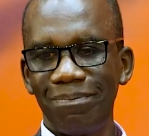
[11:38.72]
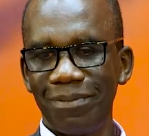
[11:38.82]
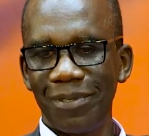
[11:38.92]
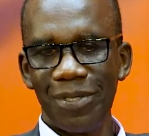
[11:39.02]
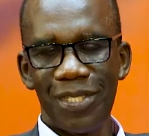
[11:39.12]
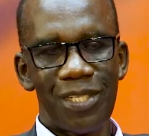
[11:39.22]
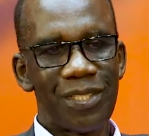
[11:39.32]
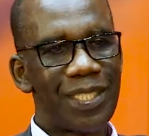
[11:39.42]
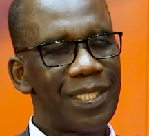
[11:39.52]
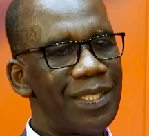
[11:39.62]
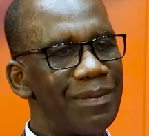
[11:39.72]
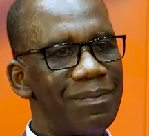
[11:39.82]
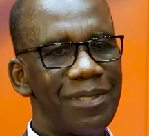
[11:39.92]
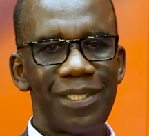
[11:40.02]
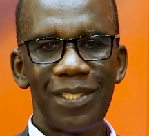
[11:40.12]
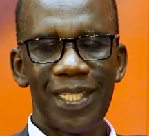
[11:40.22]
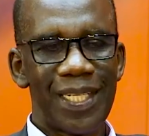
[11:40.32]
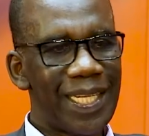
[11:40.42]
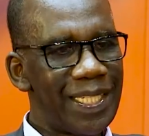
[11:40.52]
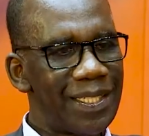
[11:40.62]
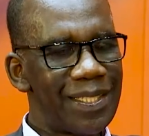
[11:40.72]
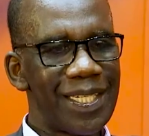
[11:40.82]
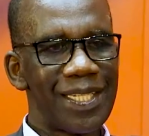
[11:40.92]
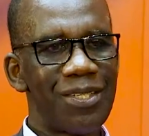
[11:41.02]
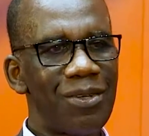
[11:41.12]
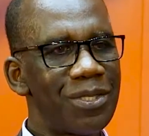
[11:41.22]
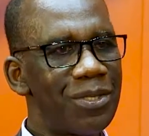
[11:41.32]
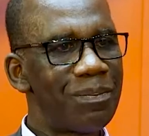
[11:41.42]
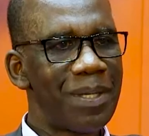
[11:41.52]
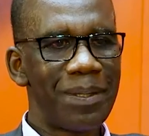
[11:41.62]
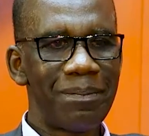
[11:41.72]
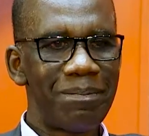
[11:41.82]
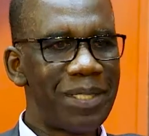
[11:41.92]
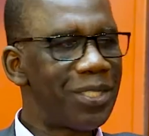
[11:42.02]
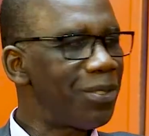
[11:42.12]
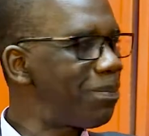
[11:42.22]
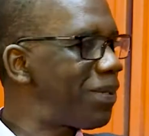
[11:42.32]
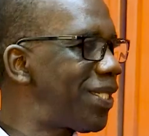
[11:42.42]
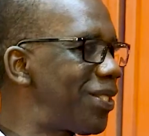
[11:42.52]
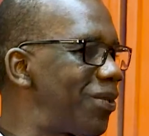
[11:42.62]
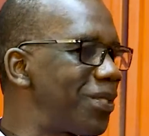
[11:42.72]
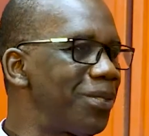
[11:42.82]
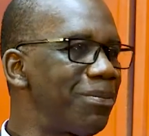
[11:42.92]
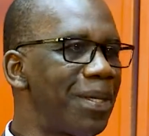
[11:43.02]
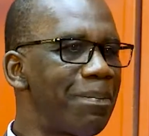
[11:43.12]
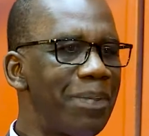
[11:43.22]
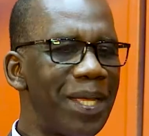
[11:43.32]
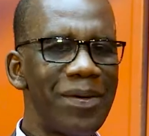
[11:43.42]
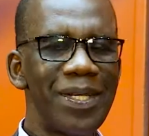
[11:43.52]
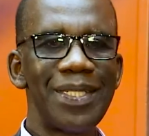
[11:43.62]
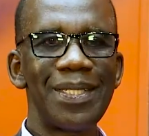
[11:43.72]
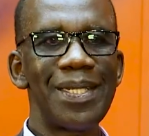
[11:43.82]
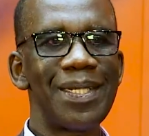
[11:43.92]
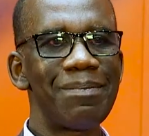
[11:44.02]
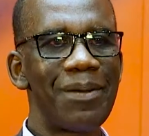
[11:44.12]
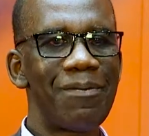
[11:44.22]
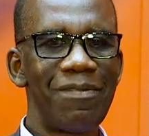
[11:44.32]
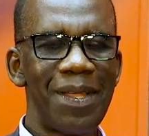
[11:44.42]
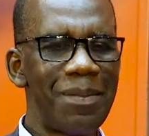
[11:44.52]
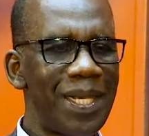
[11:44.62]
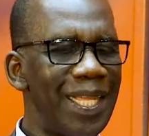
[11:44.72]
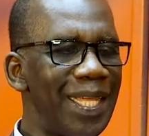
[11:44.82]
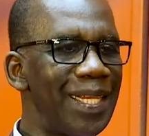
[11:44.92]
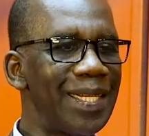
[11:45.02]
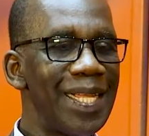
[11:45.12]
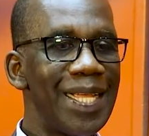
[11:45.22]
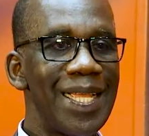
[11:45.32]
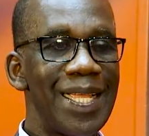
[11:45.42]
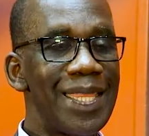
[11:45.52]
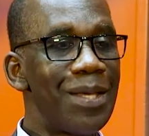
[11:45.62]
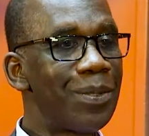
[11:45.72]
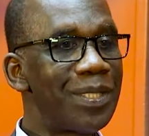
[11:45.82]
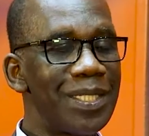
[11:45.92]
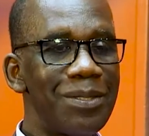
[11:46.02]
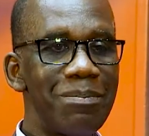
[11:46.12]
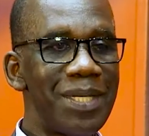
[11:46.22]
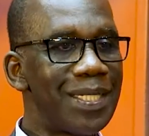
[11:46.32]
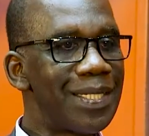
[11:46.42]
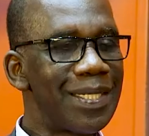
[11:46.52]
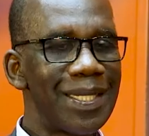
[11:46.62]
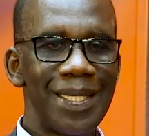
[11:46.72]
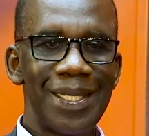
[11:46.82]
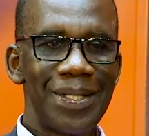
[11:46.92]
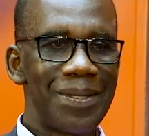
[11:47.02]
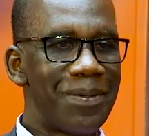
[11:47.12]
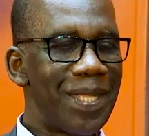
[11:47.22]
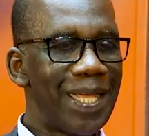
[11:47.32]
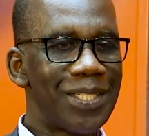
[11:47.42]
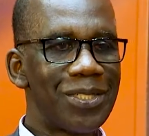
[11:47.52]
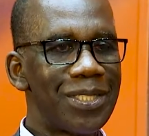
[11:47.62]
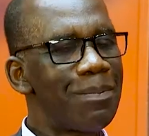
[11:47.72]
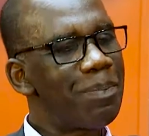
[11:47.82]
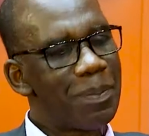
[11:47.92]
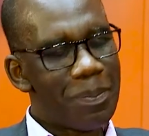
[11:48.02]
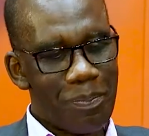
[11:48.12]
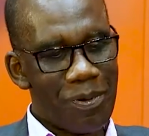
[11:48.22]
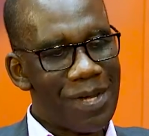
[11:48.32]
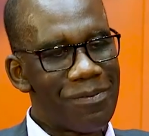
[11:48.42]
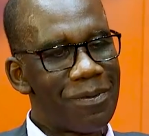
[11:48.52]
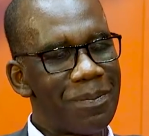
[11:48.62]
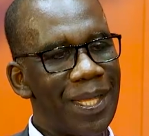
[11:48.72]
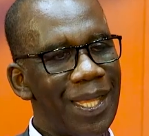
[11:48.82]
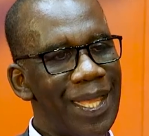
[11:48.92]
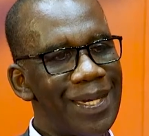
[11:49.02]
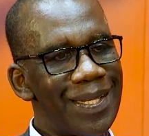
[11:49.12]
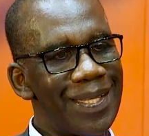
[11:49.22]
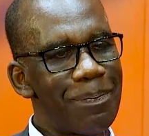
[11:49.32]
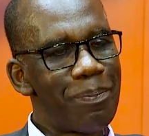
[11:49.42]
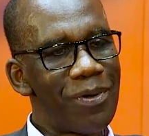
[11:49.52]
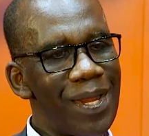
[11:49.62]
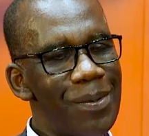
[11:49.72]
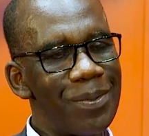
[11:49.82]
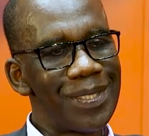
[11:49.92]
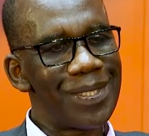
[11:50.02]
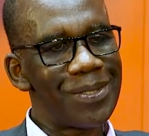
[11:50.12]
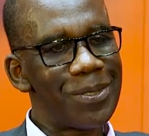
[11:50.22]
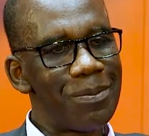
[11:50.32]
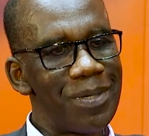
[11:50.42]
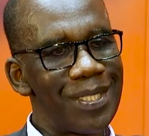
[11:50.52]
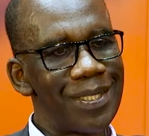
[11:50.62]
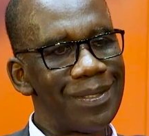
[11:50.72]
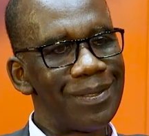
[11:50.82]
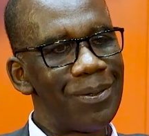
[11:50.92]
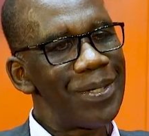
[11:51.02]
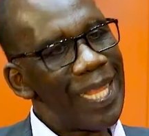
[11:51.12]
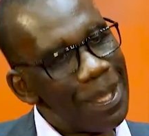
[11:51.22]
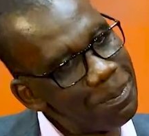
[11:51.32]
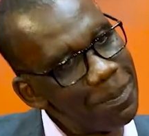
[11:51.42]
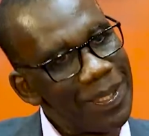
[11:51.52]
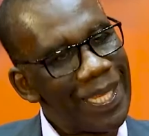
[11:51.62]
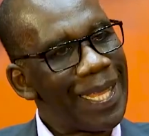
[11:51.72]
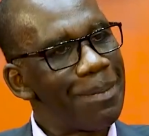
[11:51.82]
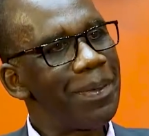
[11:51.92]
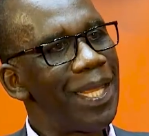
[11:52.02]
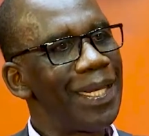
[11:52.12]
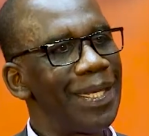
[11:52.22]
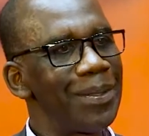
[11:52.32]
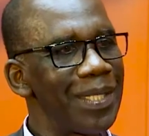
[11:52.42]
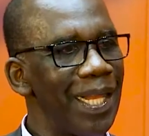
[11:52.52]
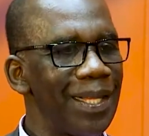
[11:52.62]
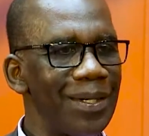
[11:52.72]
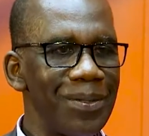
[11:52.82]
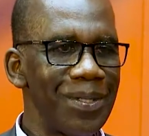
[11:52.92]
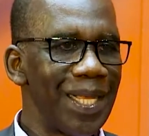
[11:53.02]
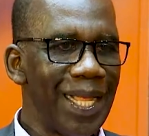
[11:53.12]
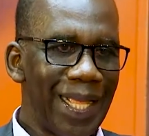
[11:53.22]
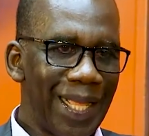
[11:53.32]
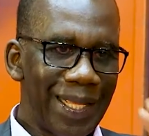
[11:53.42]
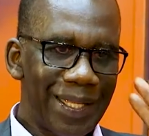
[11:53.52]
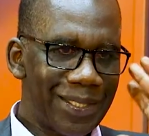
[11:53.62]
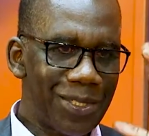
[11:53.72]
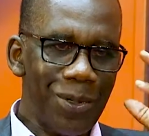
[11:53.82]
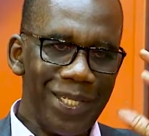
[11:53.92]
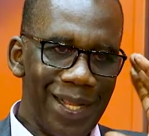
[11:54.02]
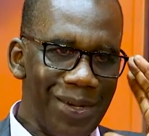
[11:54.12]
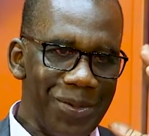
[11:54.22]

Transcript: consulted certain leaders. I talked to my bishop. I talked to my parents and my family. And there was such mixed reaction. Some people prayed for me. And the prayer was not so much, Lord, help him in the campaign. It was like, Lord, sort out